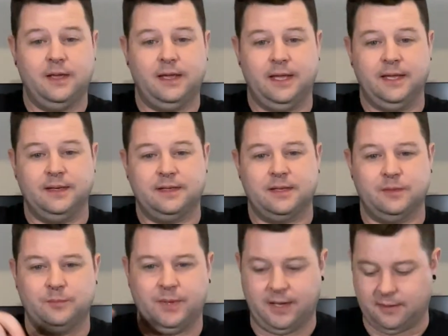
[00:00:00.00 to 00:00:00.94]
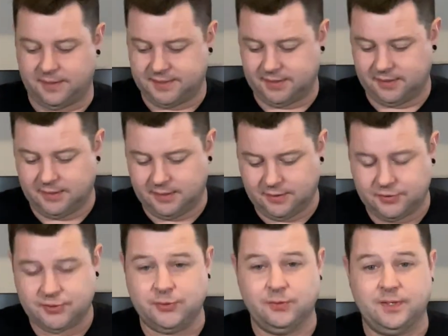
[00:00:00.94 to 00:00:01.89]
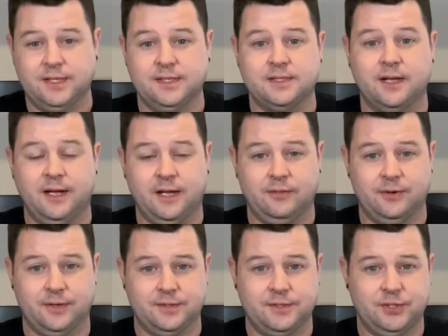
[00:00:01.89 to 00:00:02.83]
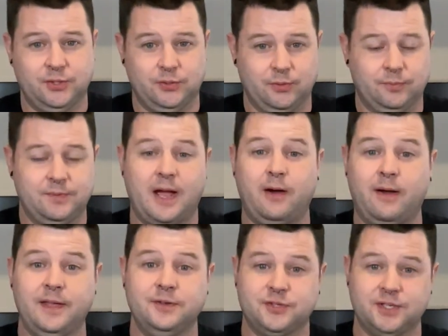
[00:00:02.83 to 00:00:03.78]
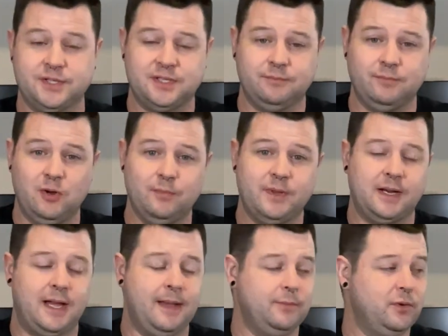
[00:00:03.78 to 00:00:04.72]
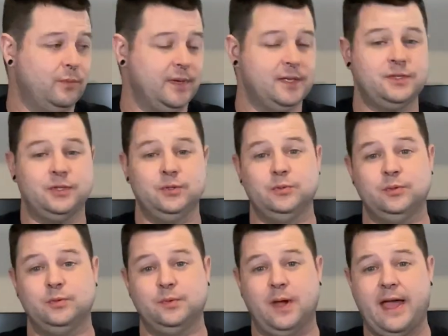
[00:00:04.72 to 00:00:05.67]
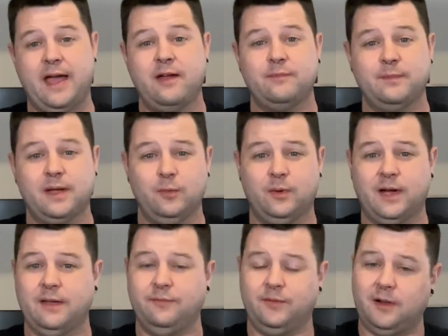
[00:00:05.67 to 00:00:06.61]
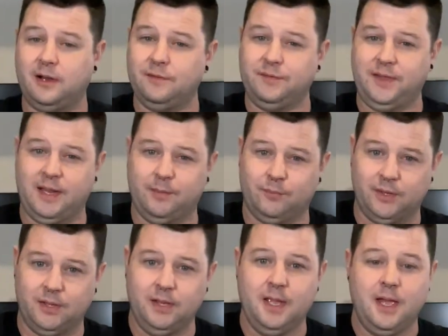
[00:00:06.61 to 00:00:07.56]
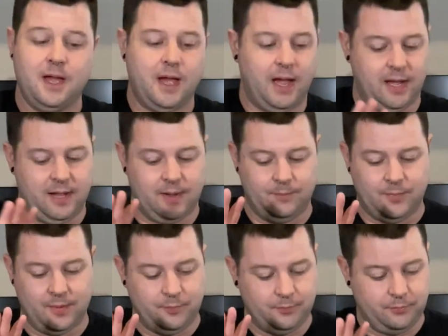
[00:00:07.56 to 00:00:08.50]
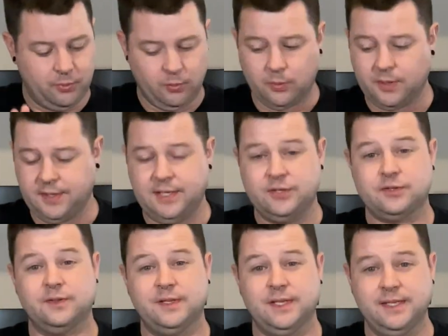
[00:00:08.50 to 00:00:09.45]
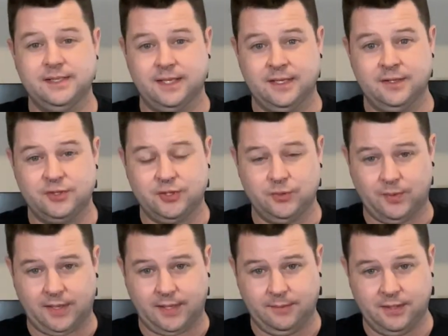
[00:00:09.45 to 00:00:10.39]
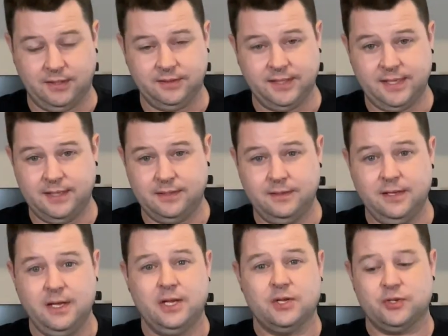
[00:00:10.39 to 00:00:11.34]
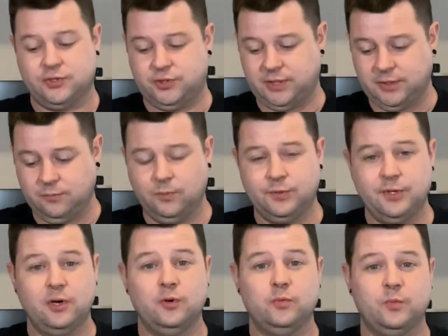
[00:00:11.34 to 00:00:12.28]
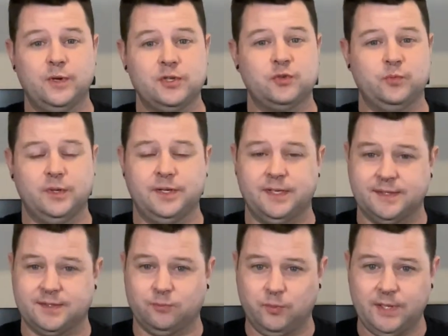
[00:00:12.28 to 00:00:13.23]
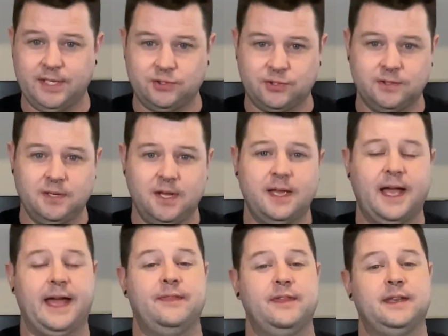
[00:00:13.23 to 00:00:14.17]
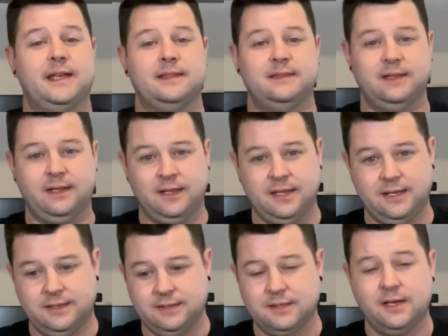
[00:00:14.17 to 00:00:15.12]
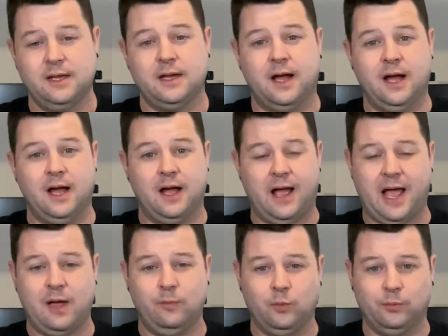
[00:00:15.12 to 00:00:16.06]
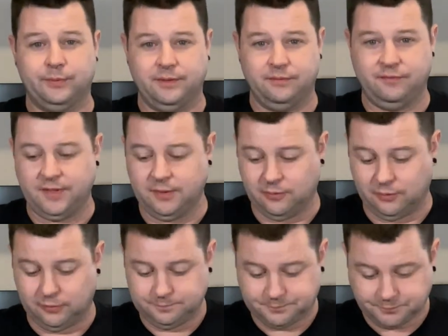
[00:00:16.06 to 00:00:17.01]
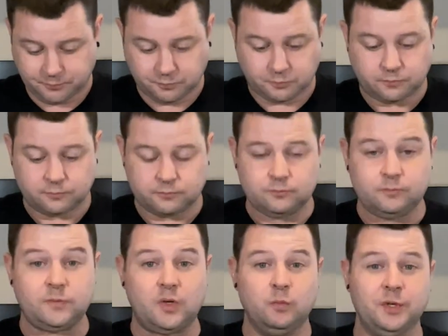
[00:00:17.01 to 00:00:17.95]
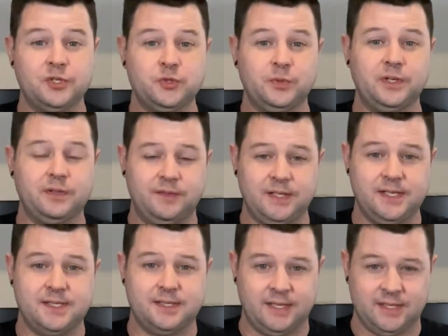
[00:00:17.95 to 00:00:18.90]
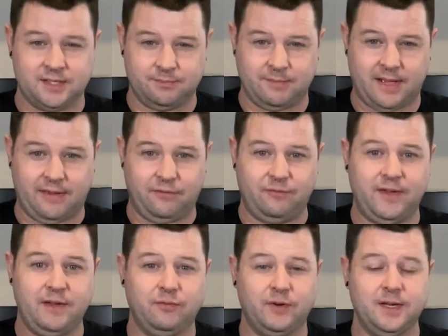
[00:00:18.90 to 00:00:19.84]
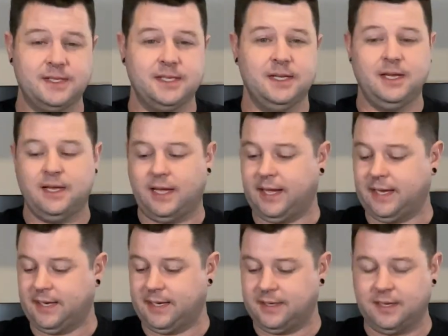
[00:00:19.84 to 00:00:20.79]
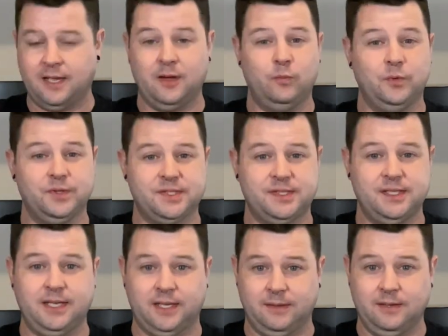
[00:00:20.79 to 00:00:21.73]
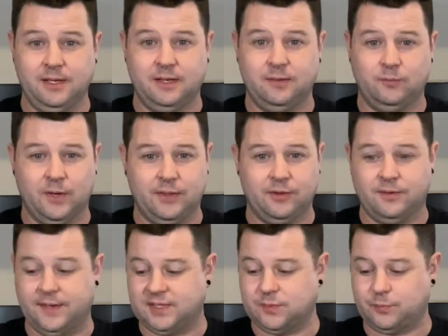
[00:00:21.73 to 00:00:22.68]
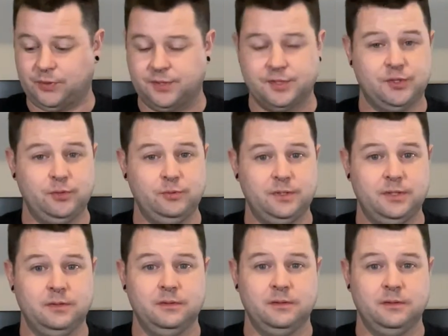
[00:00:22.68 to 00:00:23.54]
in comparison to these other two. Now, in just a moment, I'm going to have my wife off camera pour each of these into a Glen. She will know which one is which, and then at the end, I will reveal which one of these is my favorite, and we'll see whether it's Pursuit,